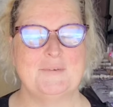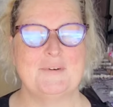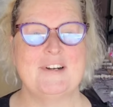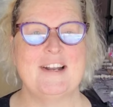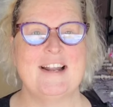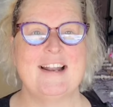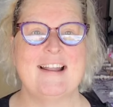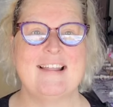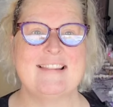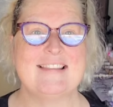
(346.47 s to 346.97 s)

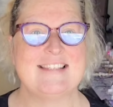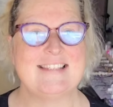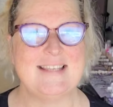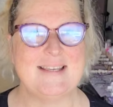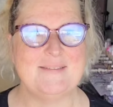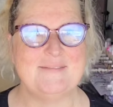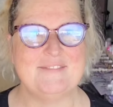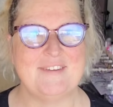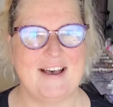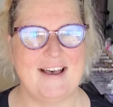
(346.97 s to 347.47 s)
we're not on the
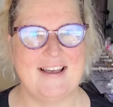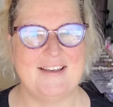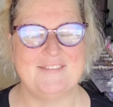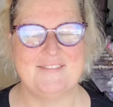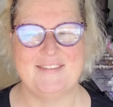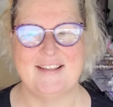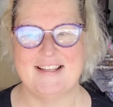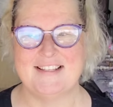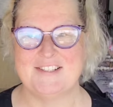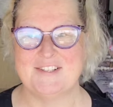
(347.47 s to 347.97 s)
same
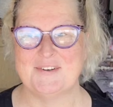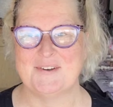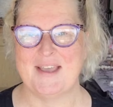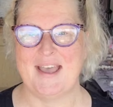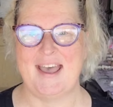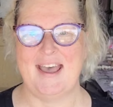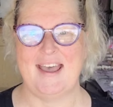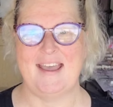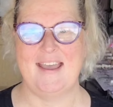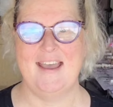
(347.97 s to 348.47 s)
vibe. That's
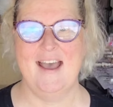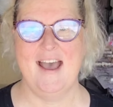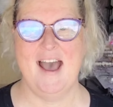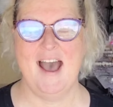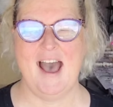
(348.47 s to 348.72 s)
okay.